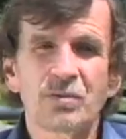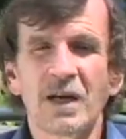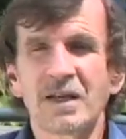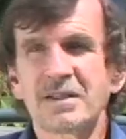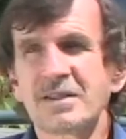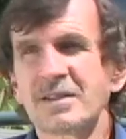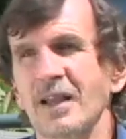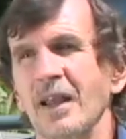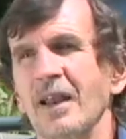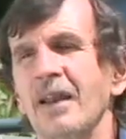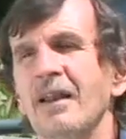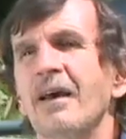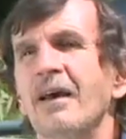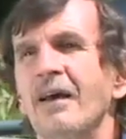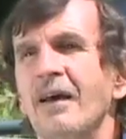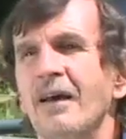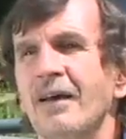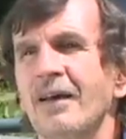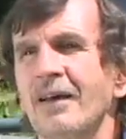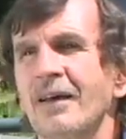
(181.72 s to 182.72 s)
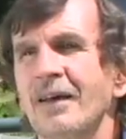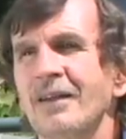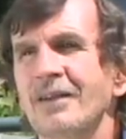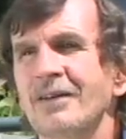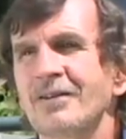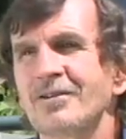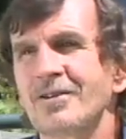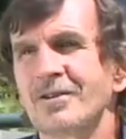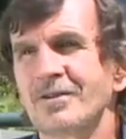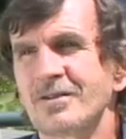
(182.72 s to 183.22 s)
rest it.
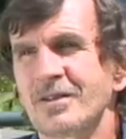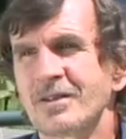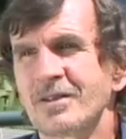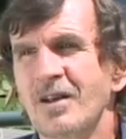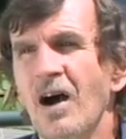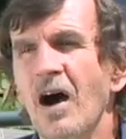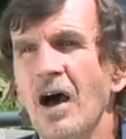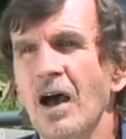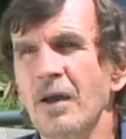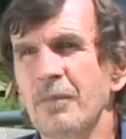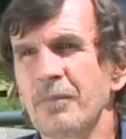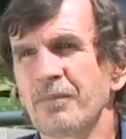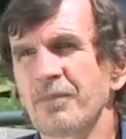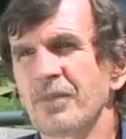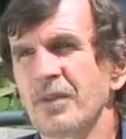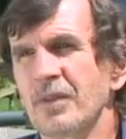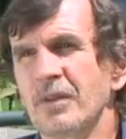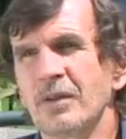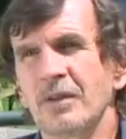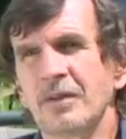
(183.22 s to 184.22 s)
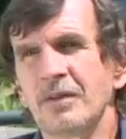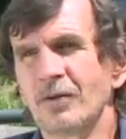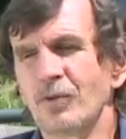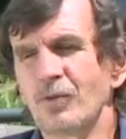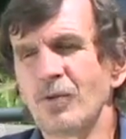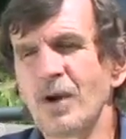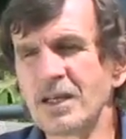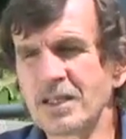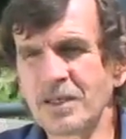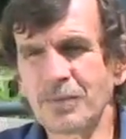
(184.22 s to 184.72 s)
There's, there's a time, the, the
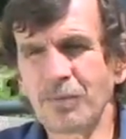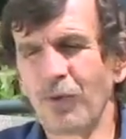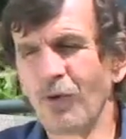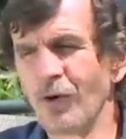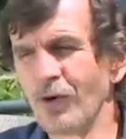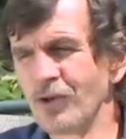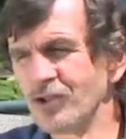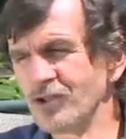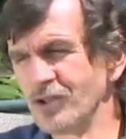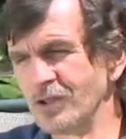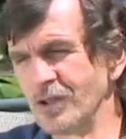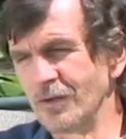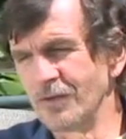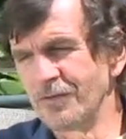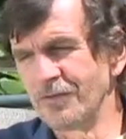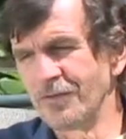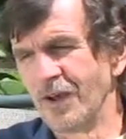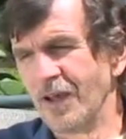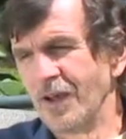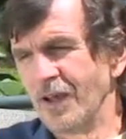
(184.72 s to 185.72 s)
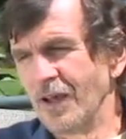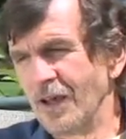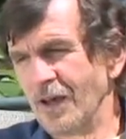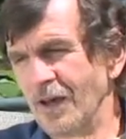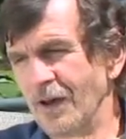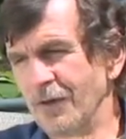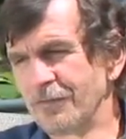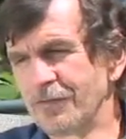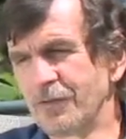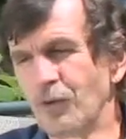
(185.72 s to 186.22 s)
rest portion of,
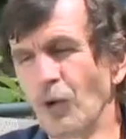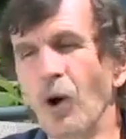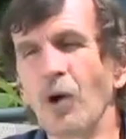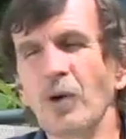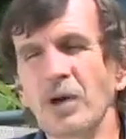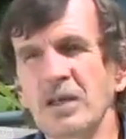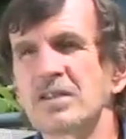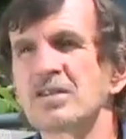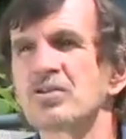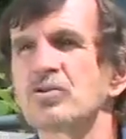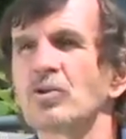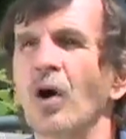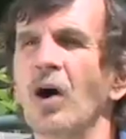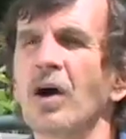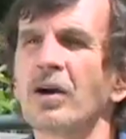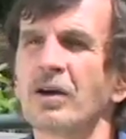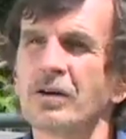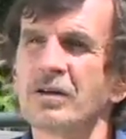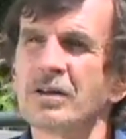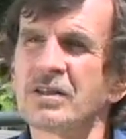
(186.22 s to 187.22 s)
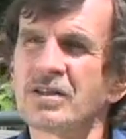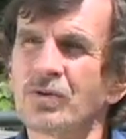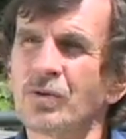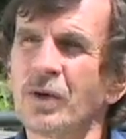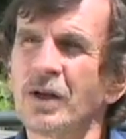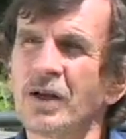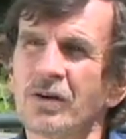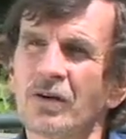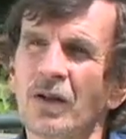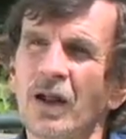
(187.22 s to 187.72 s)
of growing stronger is
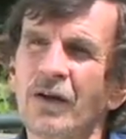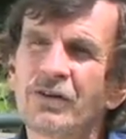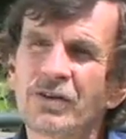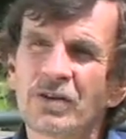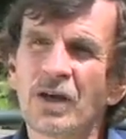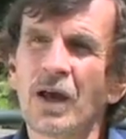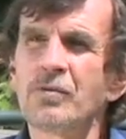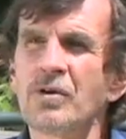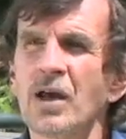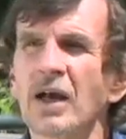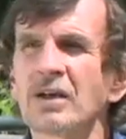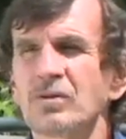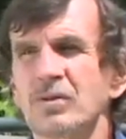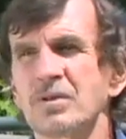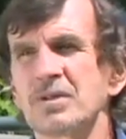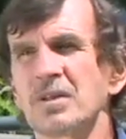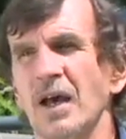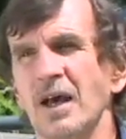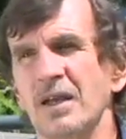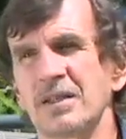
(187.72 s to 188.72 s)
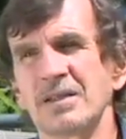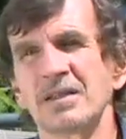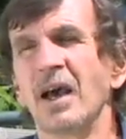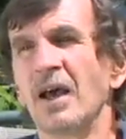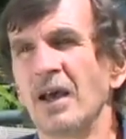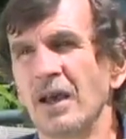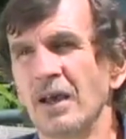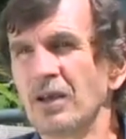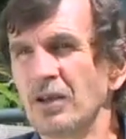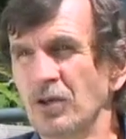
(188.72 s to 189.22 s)
critical. Every time you exercise,
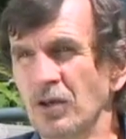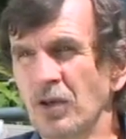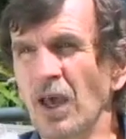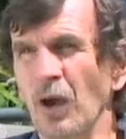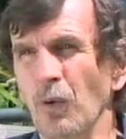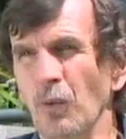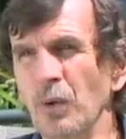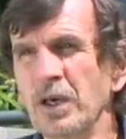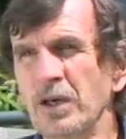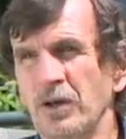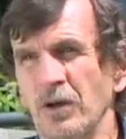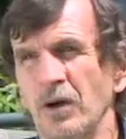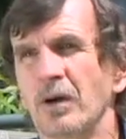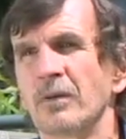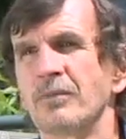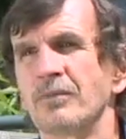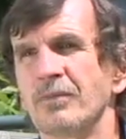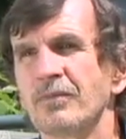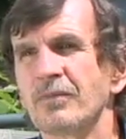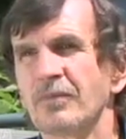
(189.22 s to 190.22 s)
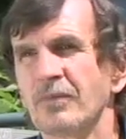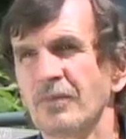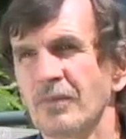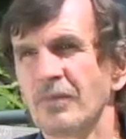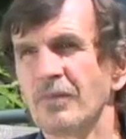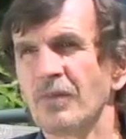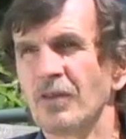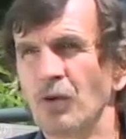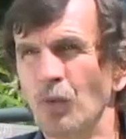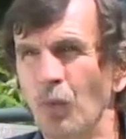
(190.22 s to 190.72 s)
you get weaker.
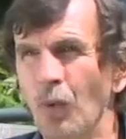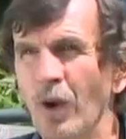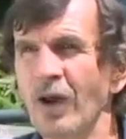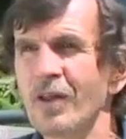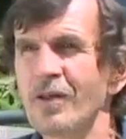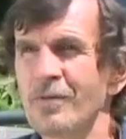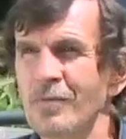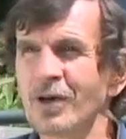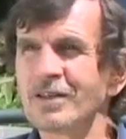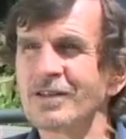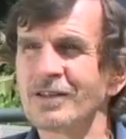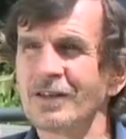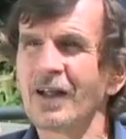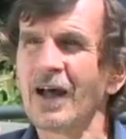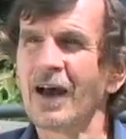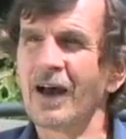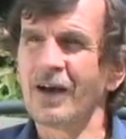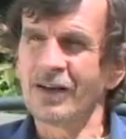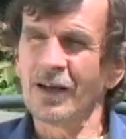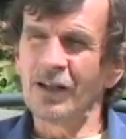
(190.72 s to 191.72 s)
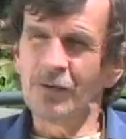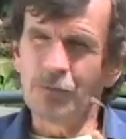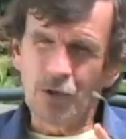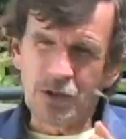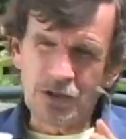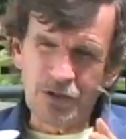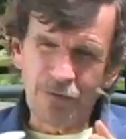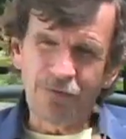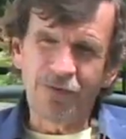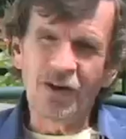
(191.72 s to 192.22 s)
You wear the muscle out and
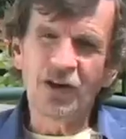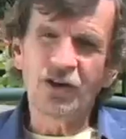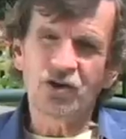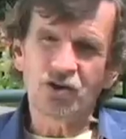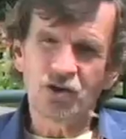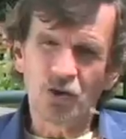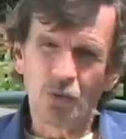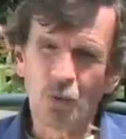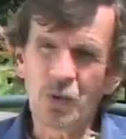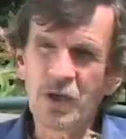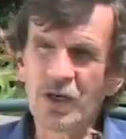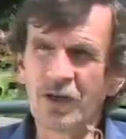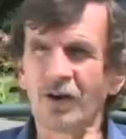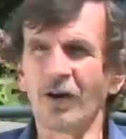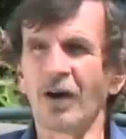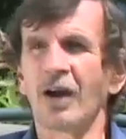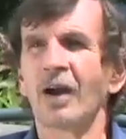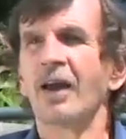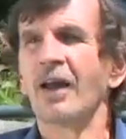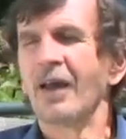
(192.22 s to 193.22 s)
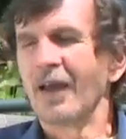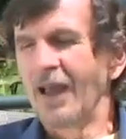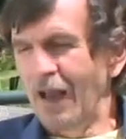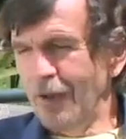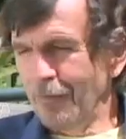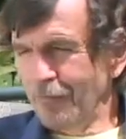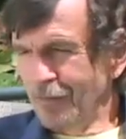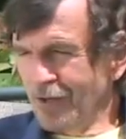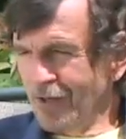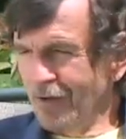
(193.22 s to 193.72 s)
when you finish, you're weaker.
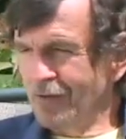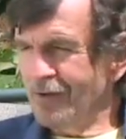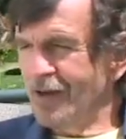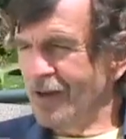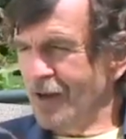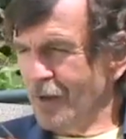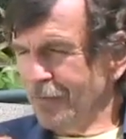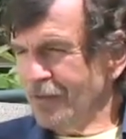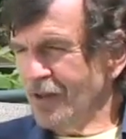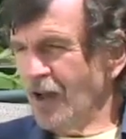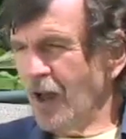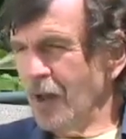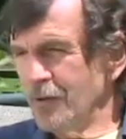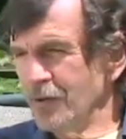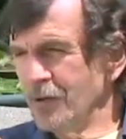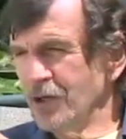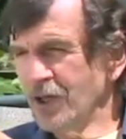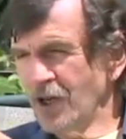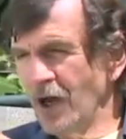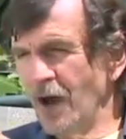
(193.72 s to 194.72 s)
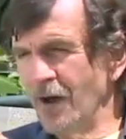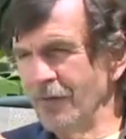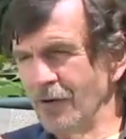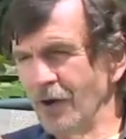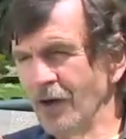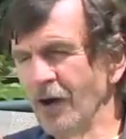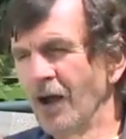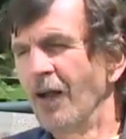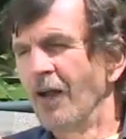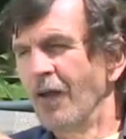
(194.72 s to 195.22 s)
And if you give it enough time to
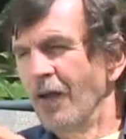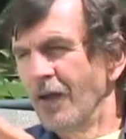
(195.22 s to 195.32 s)
recover,